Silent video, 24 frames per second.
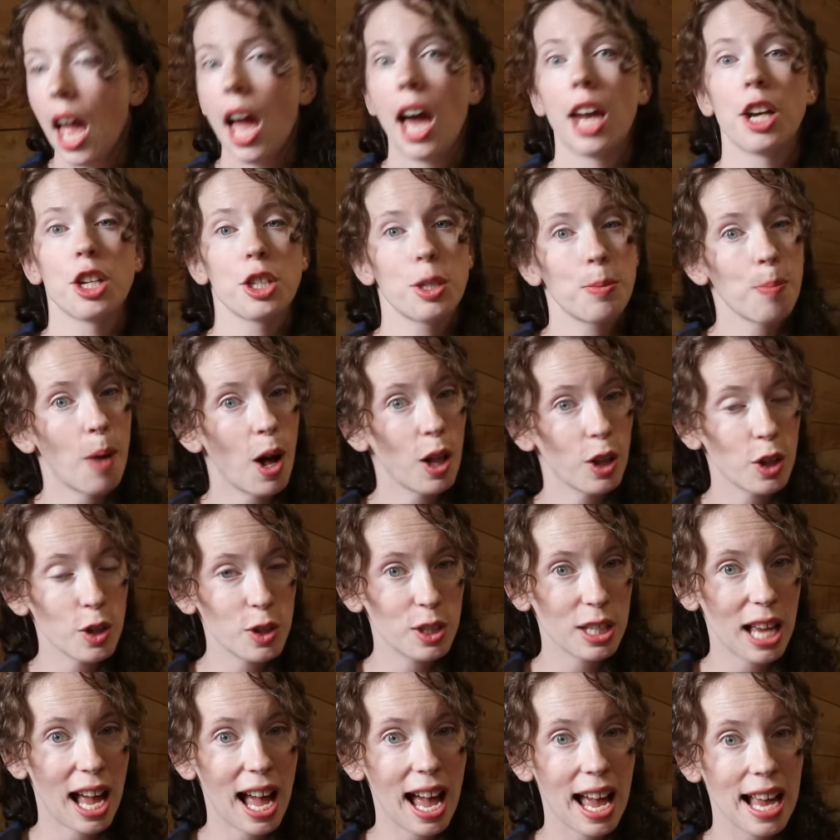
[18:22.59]
and a smaller
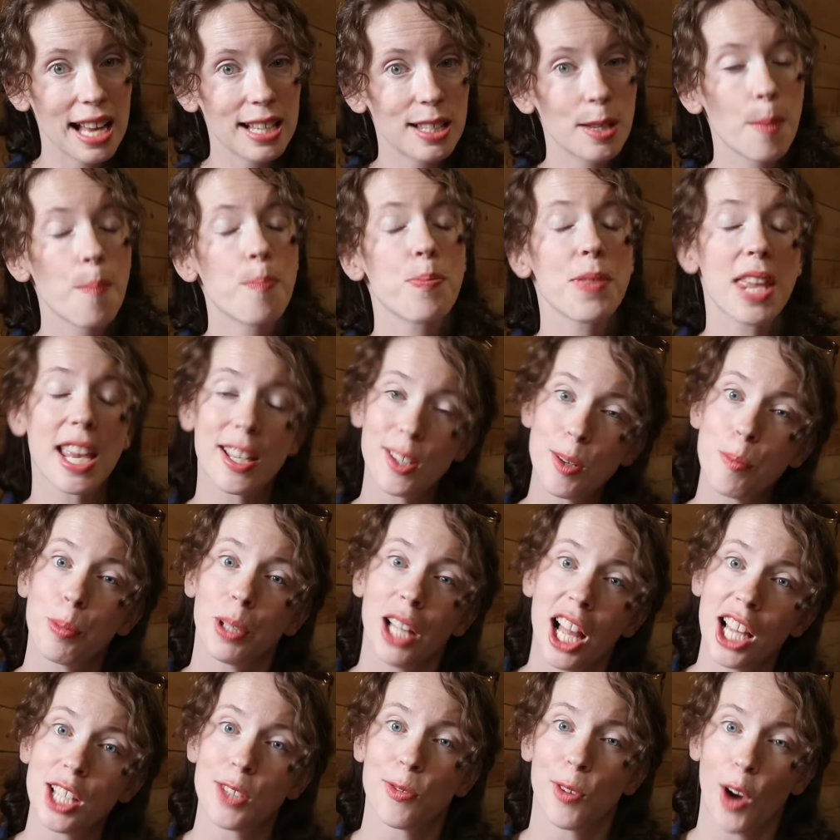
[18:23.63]
size is a
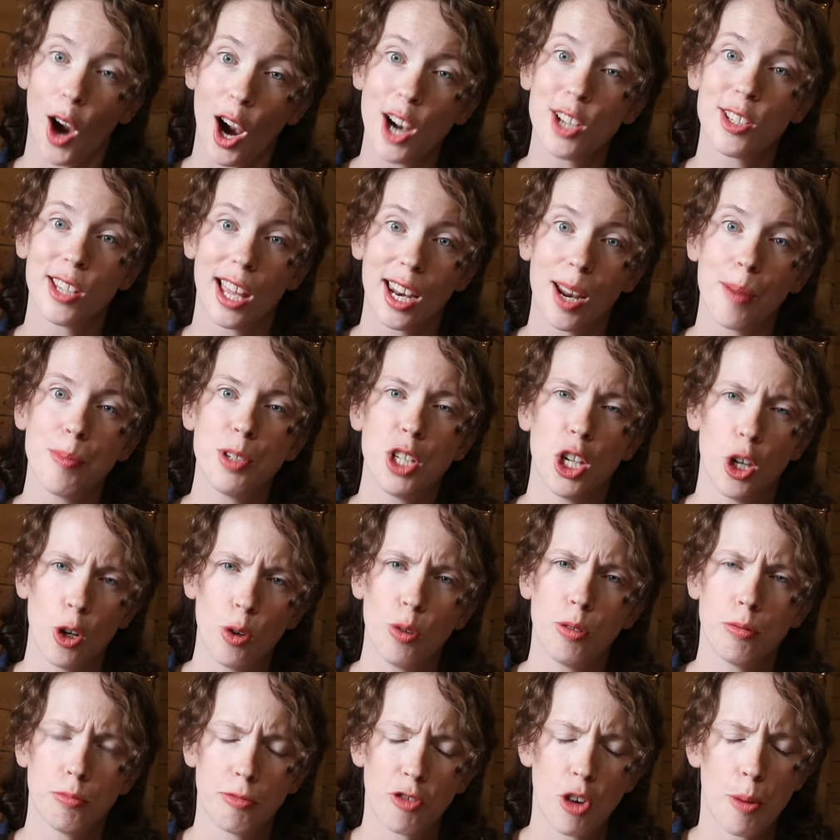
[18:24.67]
plus for our setup too.
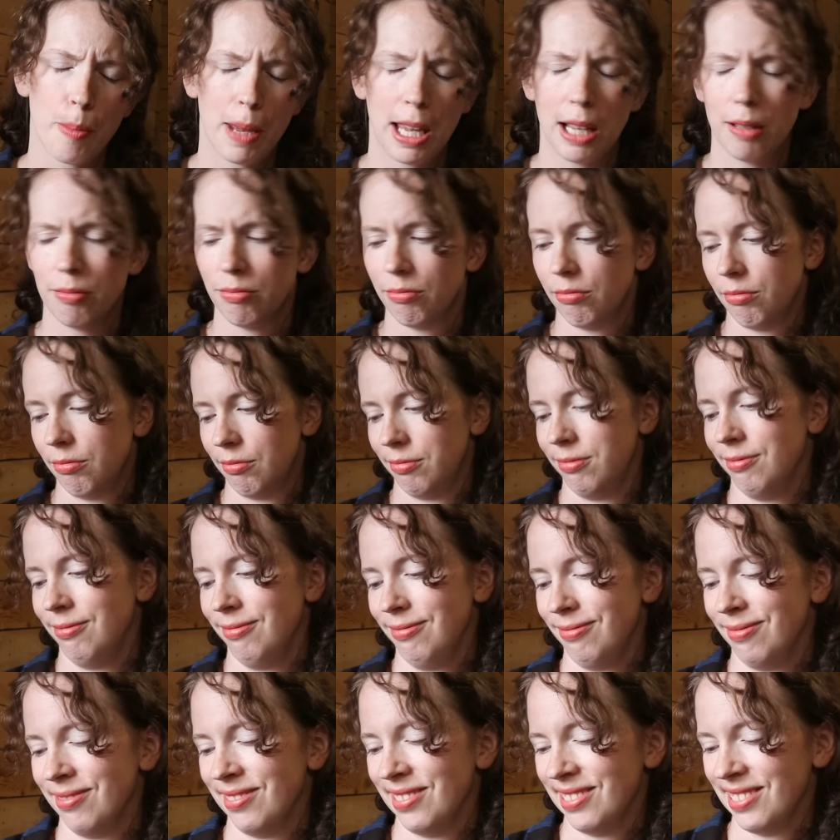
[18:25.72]

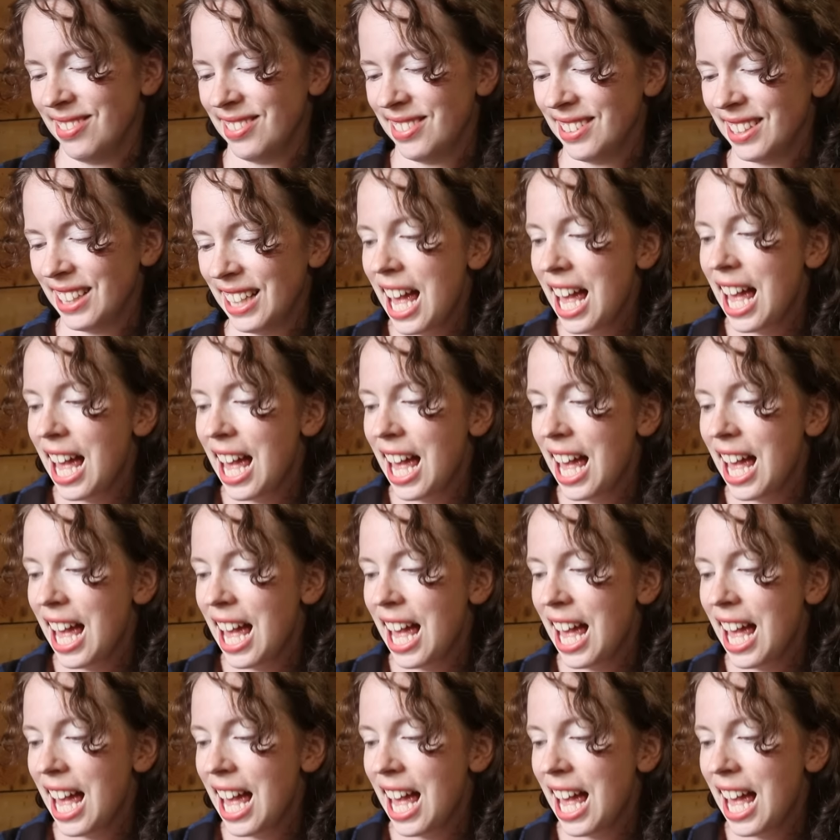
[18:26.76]
Hmm.